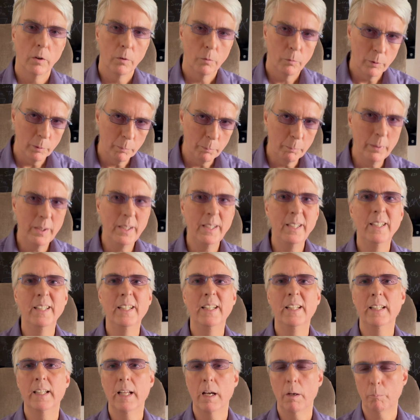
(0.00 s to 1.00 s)

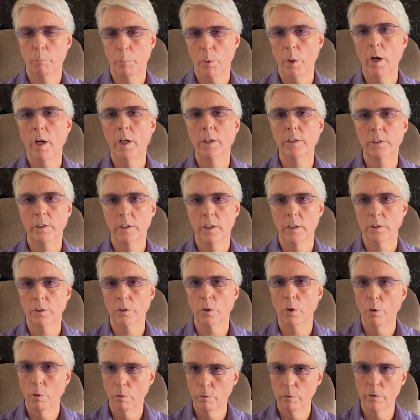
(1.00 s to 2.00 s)
repeating that process
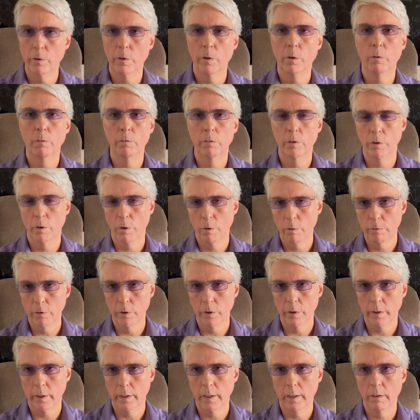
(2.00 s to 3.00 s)
over and over and over
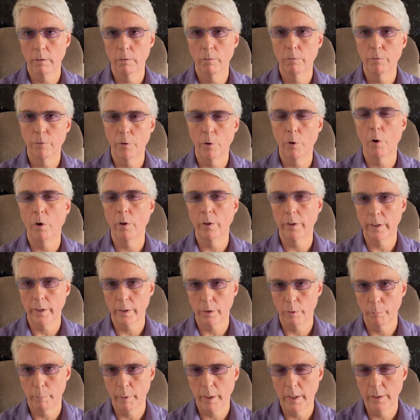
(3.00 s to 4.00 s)
again for all the
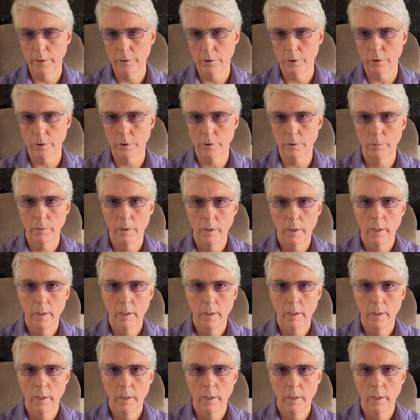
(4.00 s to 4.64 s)
other pages.